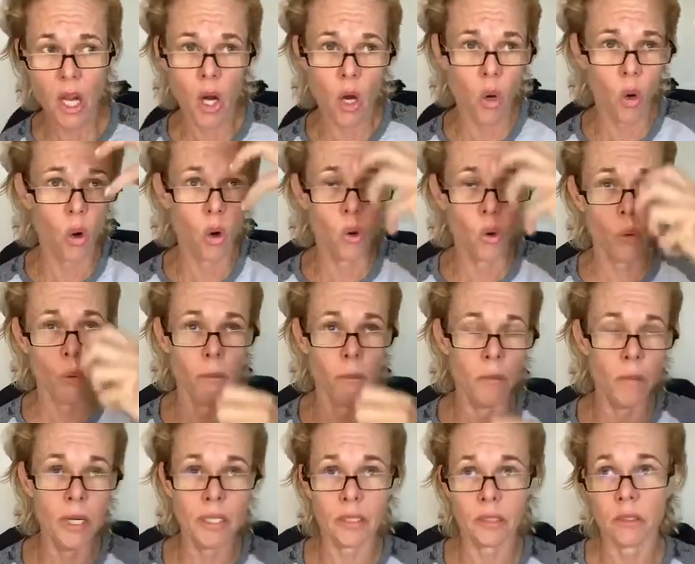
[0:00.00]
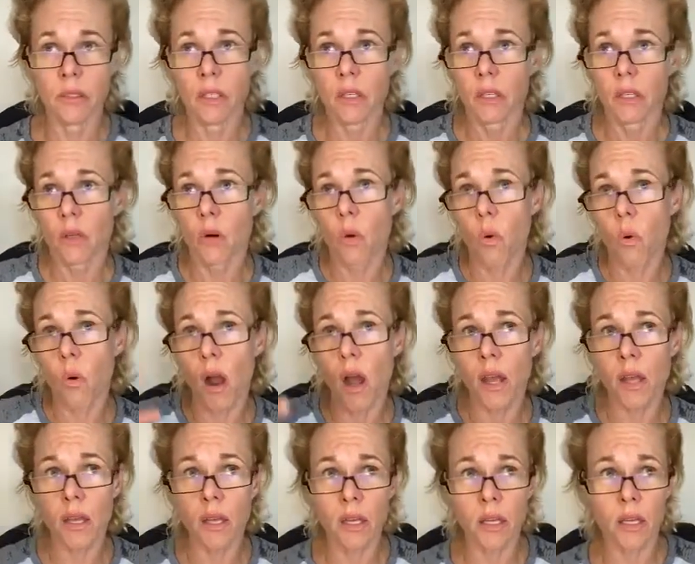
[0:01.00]
om and
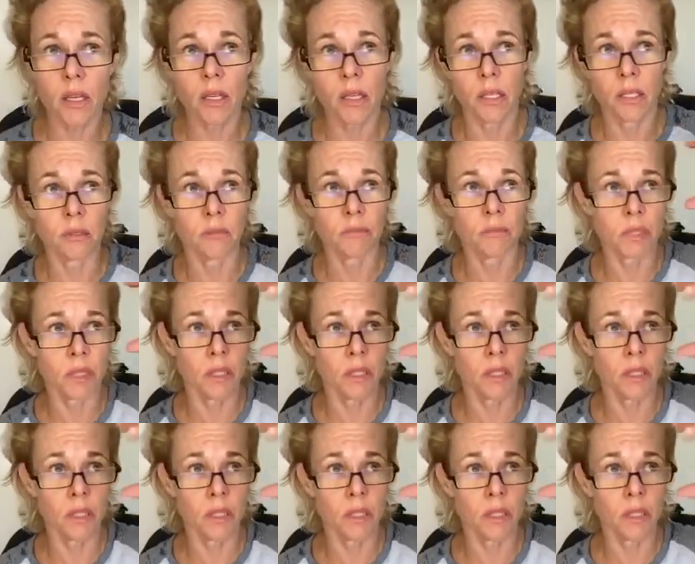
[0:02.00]
quiet and